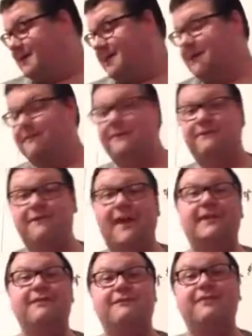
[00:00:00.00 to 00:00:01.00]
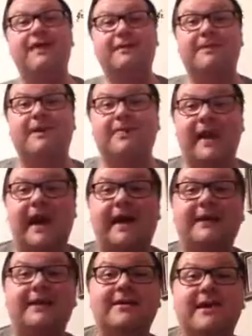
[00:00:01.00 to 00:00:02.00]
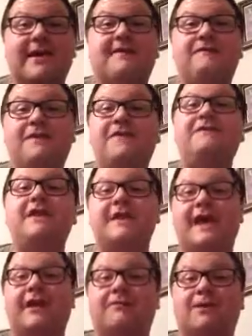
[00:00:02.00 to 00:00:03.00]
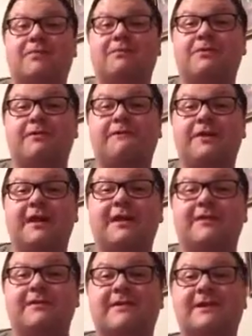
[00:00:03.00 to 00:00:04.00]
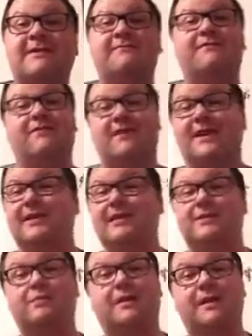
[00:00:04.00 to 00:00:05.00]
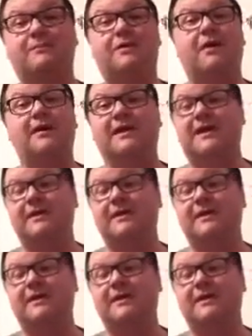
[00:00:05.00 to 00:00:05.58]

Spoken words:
So if you think about that, that's $50 worth of figures for less than 20 bucks.